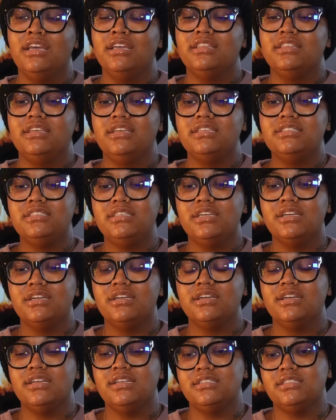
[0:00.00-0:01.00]
This year
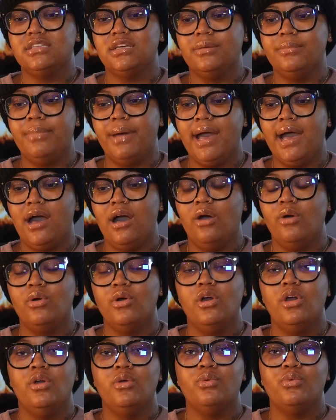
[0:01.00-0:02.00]
is about
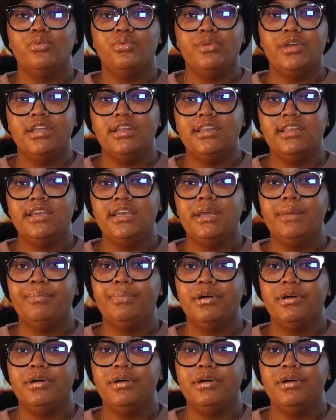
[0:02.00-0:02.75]
really